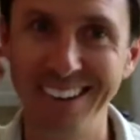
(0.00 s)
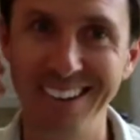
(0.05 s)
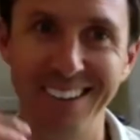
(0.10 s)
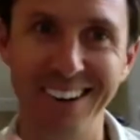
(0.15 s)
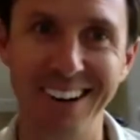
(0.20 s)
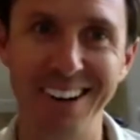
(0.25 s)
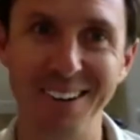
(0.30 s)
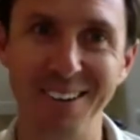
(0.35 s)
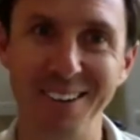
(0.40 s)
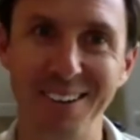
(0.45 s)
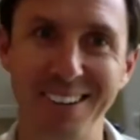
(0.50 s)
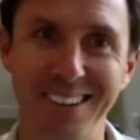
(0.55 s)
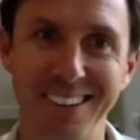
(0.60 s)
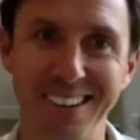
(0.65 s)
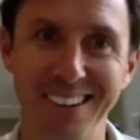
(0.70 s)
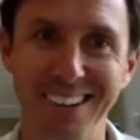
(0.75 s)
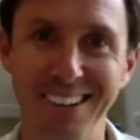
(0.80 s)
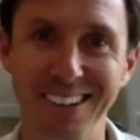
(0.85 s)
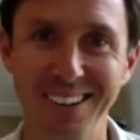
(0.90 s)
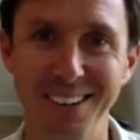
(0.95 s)
Right?
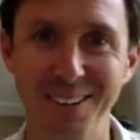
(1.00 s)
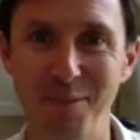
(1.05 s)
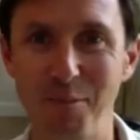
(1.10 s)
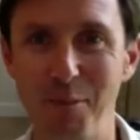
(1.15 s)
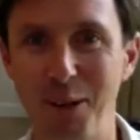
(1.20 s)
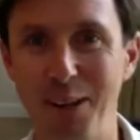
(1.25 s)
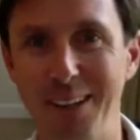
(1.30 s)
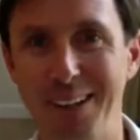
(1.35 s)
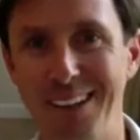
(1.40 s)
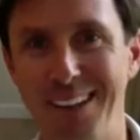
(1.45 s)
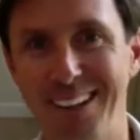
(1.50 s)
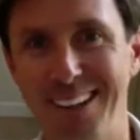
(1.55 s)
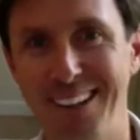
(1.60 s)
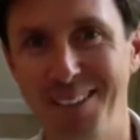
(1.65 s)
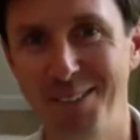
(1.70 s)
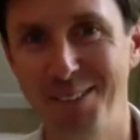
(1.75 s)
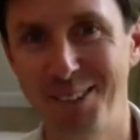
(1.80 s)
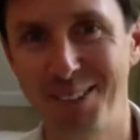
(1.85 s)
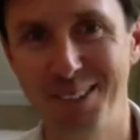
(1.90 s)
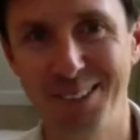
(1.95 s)
But he
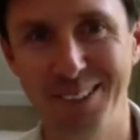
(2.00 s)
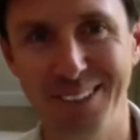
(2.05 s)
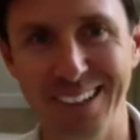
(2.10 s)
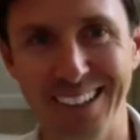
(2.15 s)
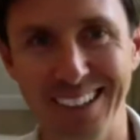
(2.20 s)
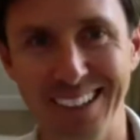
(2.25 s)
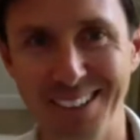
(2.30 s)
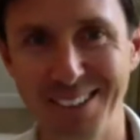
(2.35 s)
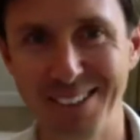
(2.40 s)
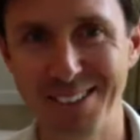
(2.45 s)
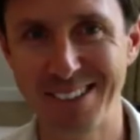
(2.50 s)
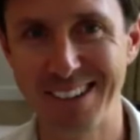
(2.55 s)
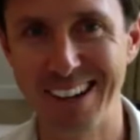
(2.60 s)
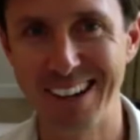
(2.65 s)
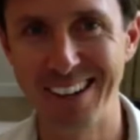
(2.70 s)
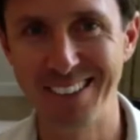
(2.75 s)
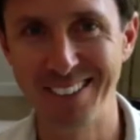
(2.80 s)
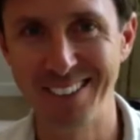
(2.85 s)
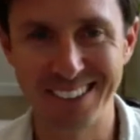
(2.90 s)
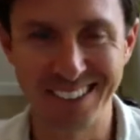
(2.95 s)
was doing it. He was
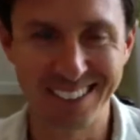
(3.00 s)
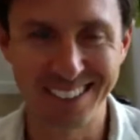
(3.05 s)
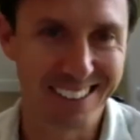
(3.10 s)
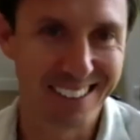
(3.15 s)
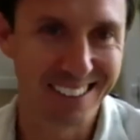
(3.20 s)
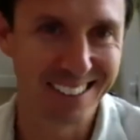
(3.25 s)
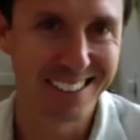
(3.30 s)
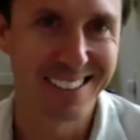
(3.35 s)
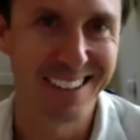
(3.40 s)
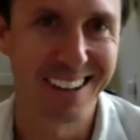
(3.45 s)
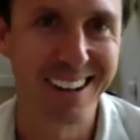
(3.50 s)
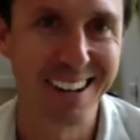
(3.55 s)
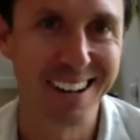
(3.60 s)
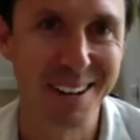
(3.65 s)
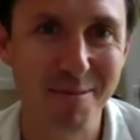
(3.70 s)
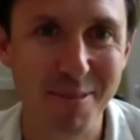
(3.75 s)
ahead of his time.